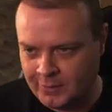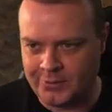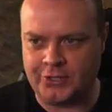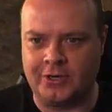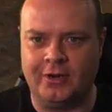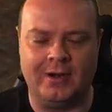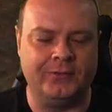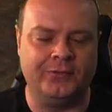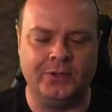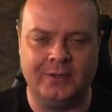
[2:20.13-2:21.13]
which occur
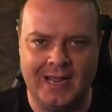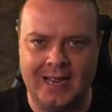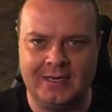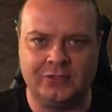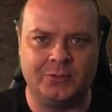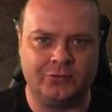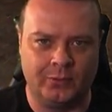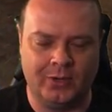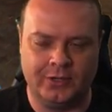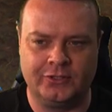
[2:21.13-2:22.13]
every few days, which
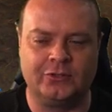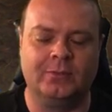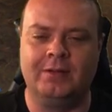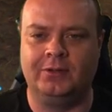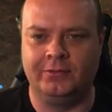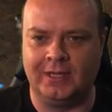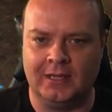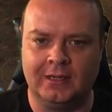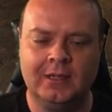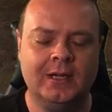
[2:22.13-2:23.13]
rewards some level of
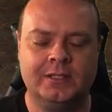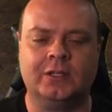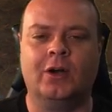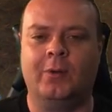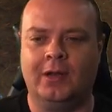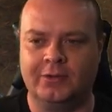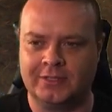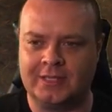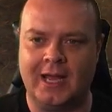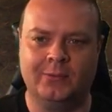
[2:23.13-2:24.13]
gear to go
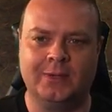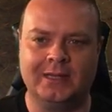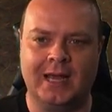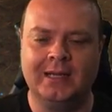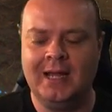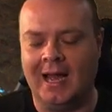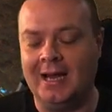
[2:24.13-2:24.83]
alongside with that.